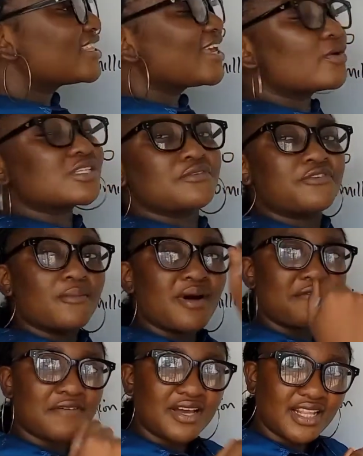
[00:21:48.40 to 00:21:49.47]
There was a former
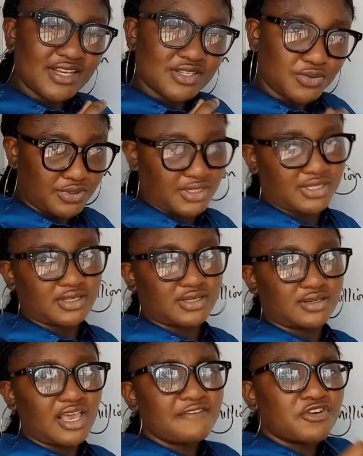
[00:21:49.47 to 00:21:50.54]
finance risk.
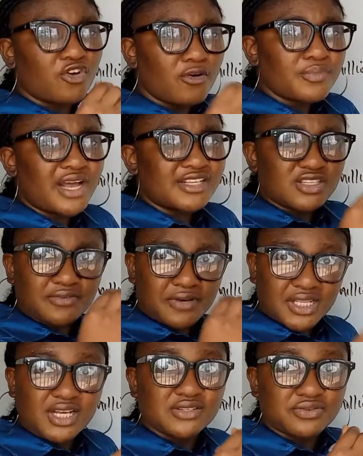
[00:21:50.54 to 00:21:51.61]
Every company has its
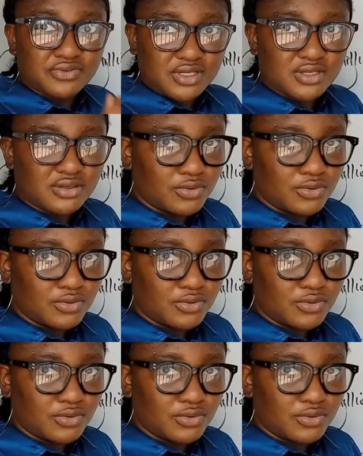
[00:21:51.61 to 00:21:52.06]
finance risk.